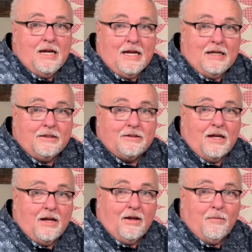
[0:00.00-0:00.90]
is
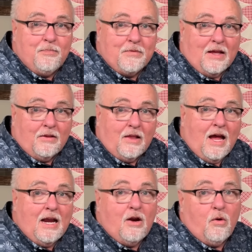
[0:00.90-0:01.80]
a
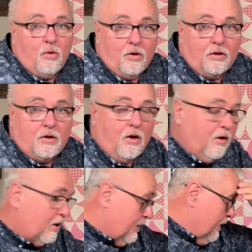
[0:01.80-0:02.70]
light or a dark.